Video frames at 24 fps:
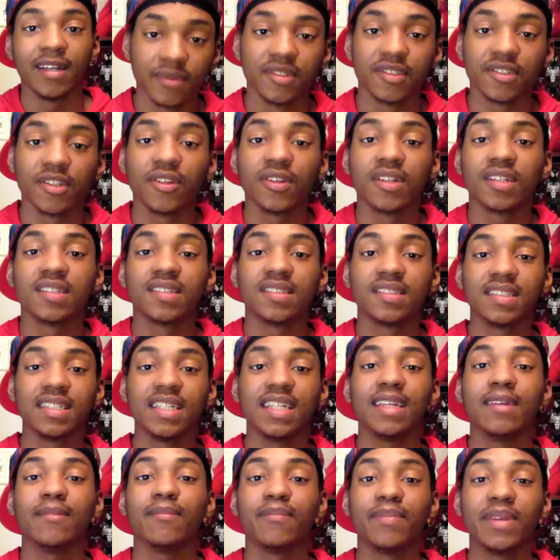So you can
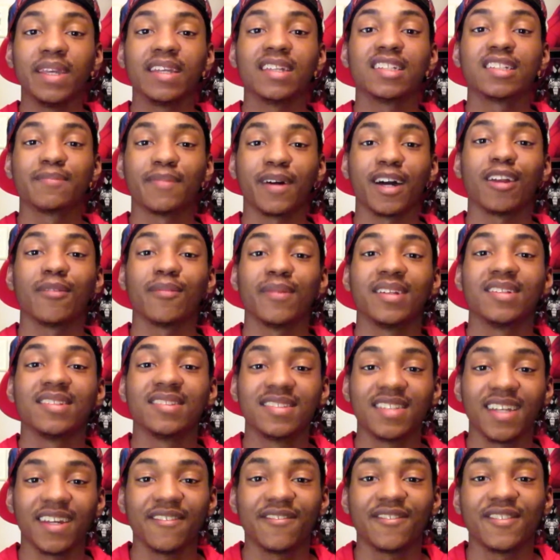see being Spider-Man is
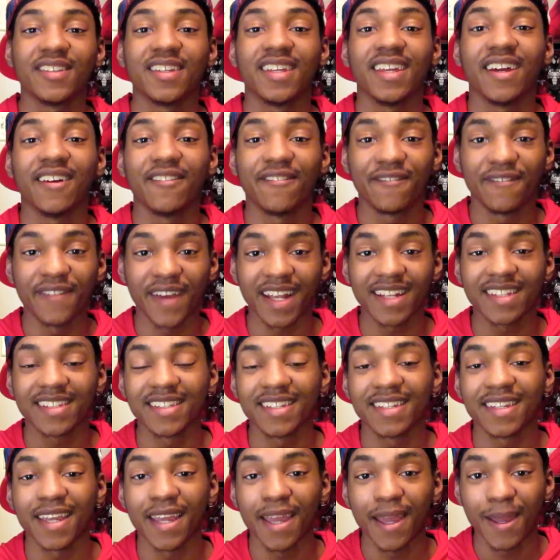definitely
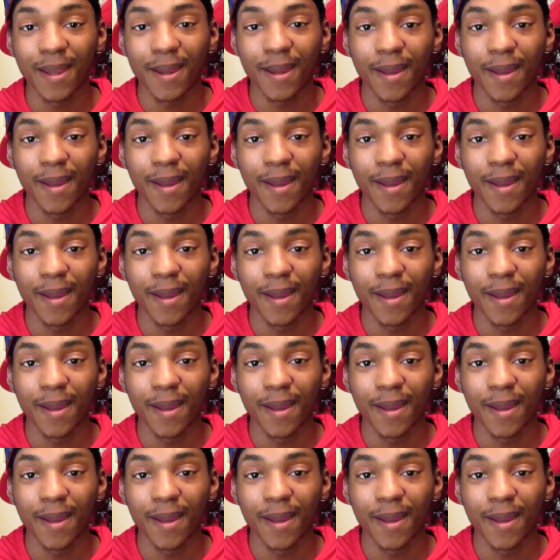affecting